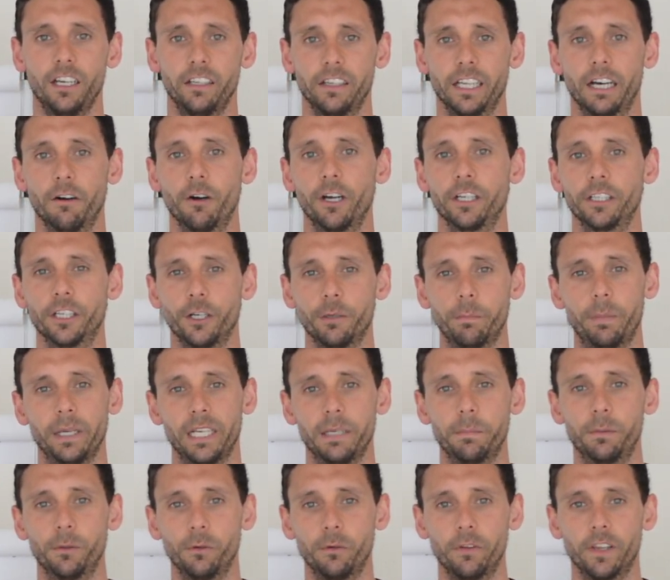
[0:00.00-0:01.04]
Now, I know
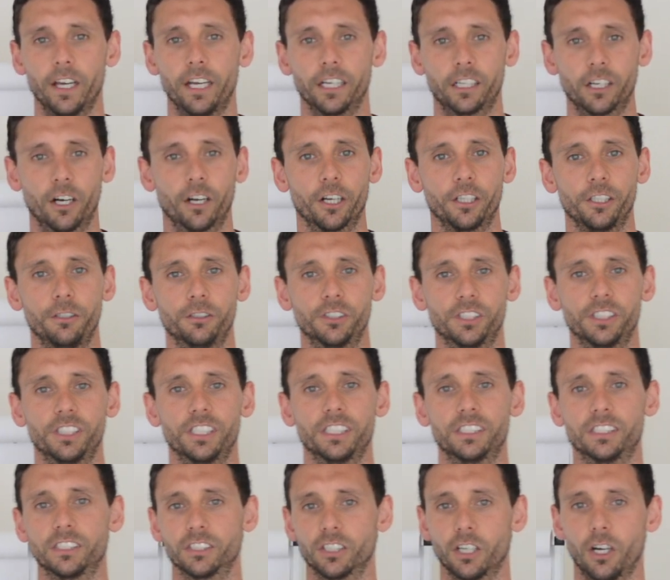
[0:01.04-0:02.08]
people that are kind of using
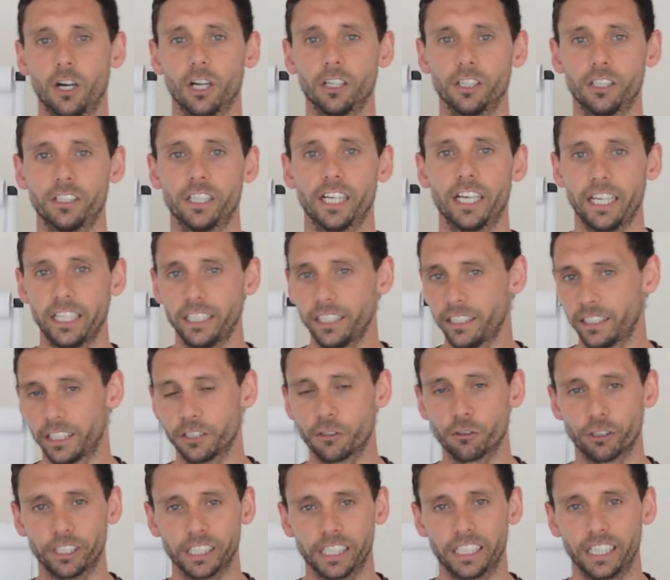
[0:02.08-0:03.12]
this as a holiday. They're
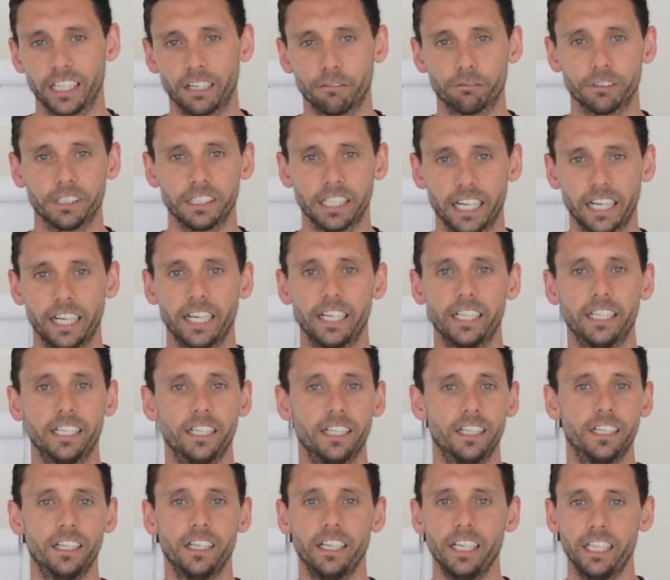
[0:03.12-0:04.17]
drinking every day,
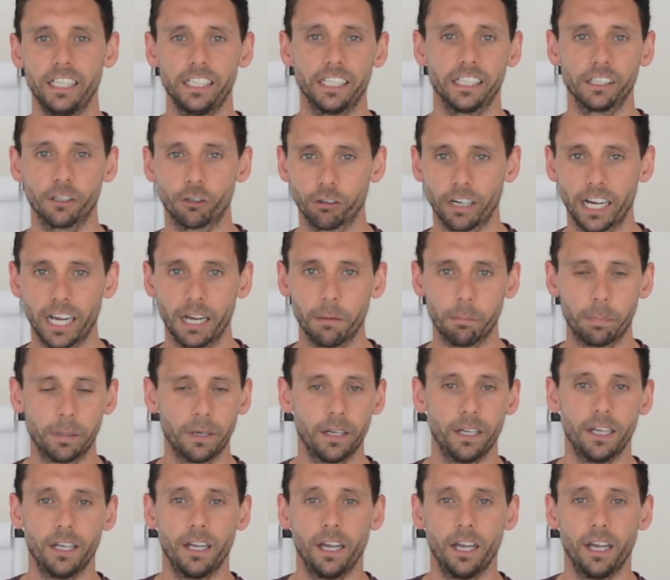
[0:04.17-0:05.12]
eating crap.